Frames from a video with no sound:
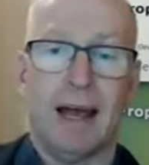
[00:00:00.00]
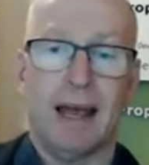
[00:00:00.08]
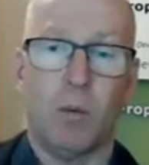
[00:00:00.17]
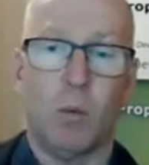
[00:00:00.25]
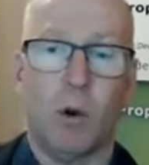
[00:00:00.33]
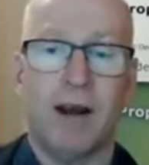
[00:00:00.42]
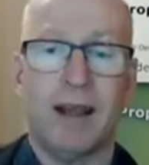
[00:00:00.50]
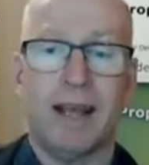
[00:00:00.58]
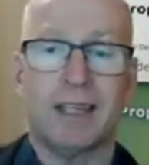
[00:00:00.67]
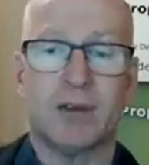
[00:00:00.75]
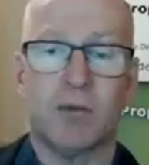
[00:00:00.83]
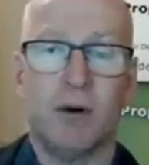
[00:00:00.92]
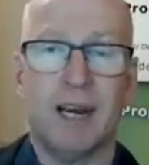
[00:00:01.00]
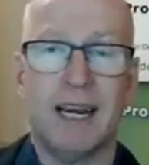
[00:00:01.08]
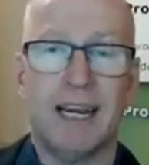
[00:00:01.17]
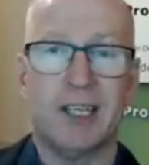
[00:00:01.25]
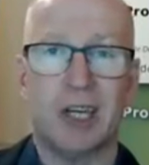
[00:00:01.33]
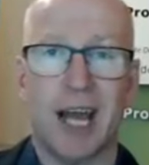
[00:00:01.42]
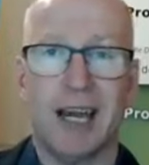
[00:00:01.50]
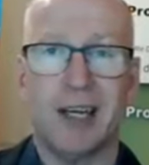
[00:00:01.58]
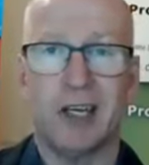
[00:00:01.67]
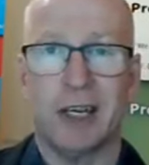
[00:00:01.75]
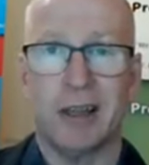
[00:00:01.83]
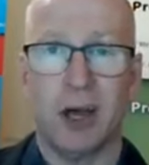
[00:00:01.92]
Where it gets really
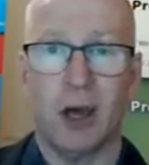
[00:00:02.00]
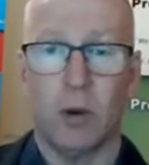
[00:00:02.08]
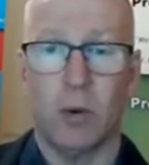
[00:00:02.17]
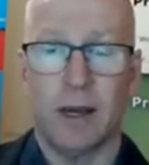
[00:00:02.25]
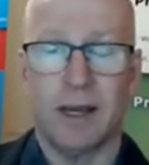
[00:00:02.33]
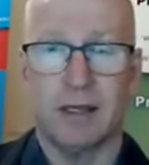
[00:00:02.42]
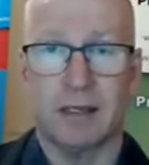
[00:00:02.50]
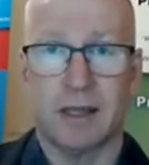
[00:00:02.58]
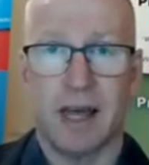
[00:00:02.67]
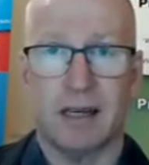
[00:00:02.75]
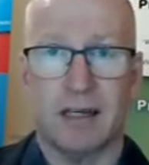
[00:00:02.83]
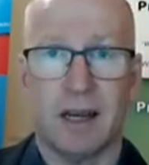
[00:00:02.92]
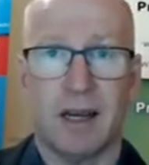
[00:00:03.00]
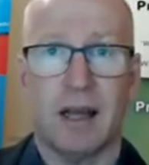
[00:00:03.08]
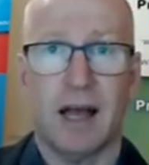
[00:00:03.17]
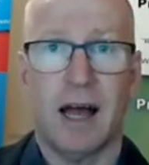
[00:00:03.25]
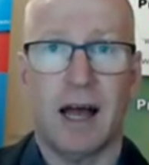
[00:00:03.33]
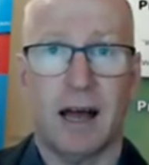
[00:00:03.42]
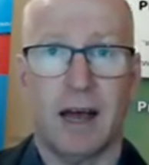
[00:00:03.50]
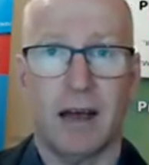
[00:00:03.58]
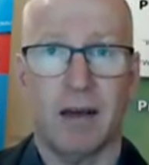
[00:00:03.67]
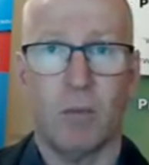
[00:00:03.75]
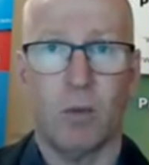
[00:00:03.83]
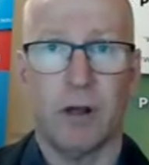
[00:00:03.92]
challenging, though, is that
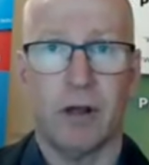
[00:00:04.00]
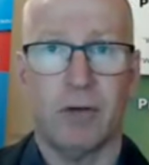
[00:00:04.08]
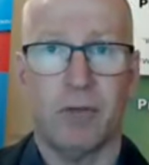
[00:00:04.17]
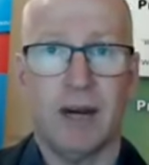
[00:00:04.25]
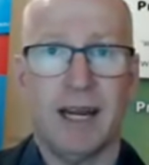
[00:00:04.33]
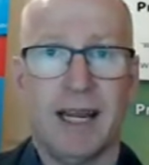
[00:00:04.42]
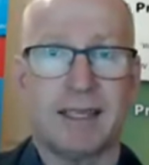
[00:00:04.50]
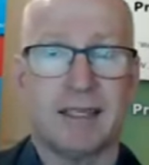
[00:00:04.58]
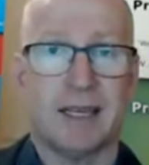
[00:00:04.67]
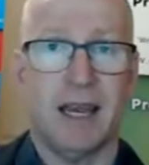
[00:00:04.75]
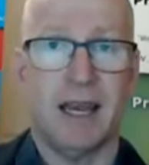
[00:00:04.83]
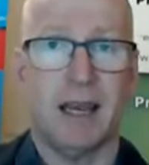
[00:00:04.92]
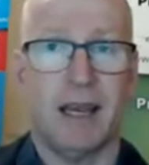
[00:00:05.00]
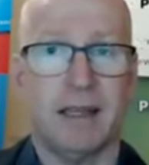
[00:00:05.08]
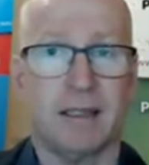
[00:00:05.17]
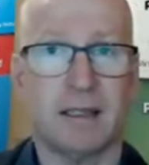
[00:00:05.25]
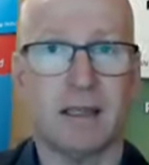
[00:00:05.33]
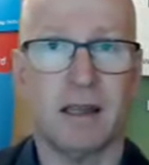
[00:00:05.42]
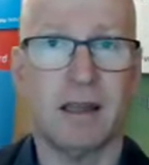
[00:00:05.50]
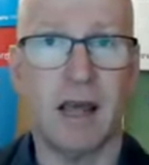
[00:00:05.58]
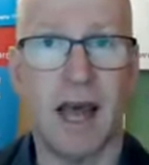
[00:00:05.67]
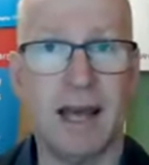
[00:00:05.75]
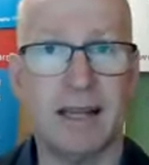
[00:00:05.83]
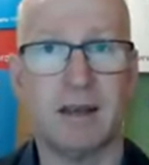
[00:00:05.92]
what you're really seeing is
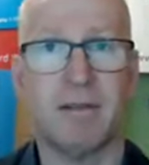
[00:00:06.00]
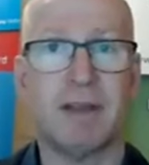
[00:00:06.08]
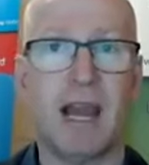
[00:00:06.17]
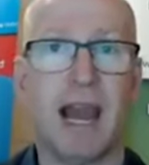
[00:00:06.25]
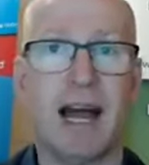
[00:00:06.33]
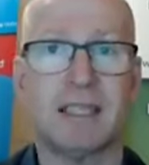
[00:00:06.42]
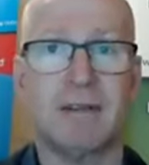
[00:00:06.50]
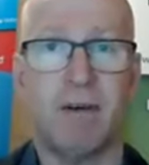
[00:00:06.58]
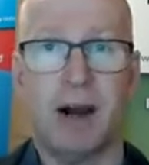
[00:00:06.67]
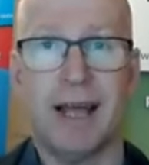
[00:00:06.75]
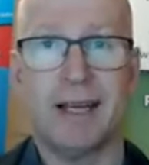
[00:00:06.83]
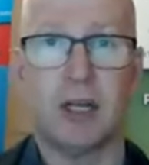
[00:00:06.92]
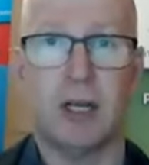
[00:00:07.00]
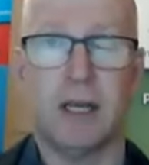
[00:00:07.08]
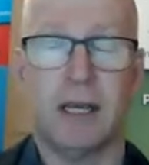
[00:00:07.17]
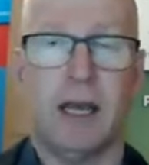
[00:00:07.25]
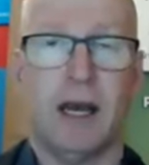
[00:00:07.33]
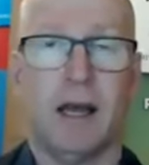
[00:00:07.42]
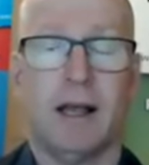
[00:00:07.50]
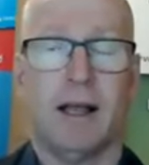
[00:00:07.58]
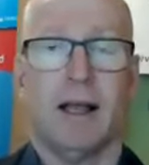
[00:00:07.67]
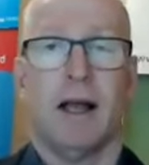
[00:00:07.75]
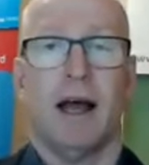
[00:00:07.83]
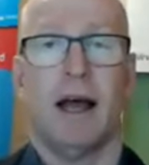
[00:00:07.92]
as of the last financial year.
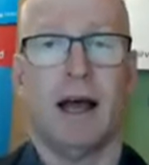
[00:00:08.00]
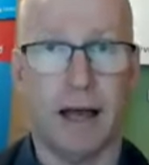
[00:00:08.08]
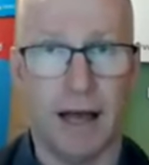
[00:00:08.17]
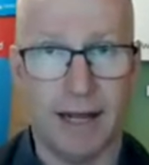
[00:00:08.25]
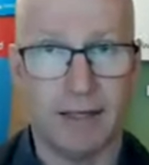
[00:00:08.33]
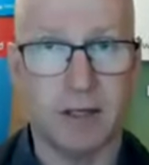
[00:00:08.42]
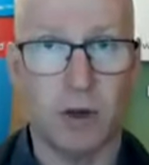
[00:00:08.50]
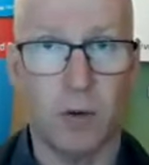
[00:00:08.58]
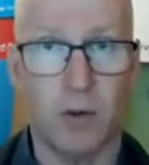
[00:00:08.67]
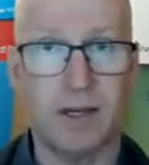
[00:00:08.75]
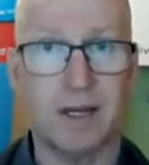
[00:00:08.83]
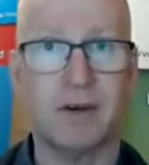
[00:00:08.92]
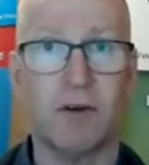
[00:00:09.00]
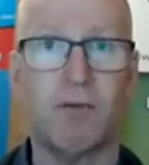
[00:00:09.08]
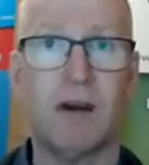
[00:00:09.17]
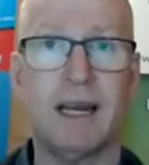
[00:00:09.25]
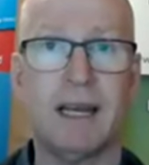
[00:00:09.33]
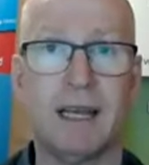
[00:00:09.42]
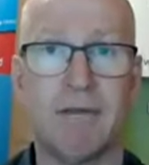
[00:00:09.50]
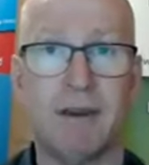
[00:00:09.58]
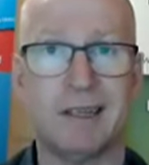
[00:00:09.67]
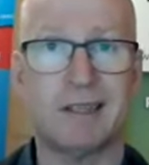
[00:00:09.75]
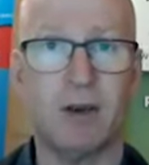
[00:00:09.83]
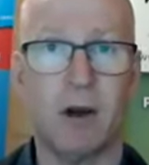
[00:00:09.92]
And so it doesn't really give an
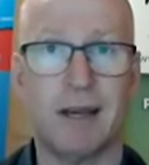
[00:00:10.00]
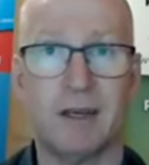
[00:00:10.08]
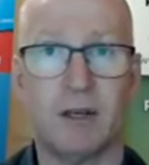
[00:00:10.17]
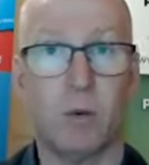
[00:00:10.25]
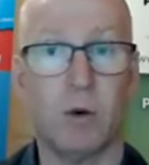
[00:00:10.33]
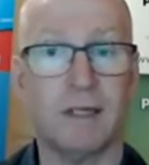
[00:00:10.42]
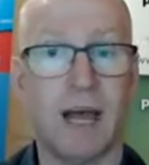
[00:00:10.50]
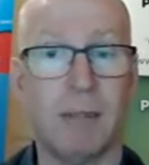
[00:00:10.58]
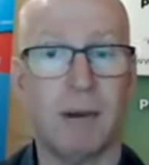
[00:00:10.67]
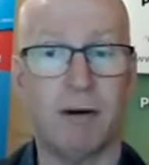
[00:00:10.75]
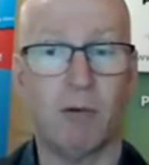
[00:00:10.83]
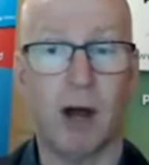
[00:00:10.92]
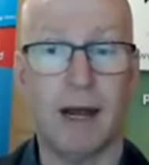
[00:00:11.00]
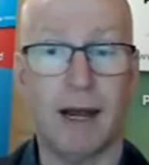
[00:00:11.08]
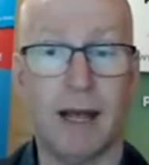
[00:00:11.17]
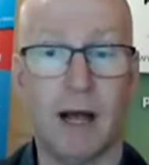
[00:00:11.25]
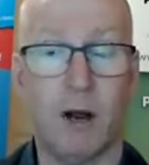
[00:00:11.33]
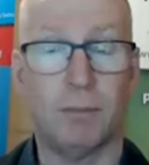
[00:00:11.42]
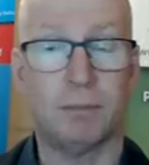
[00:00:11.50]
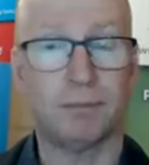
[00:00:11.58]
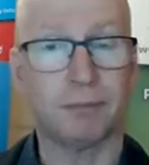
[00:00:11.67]
insight into what's happening right now.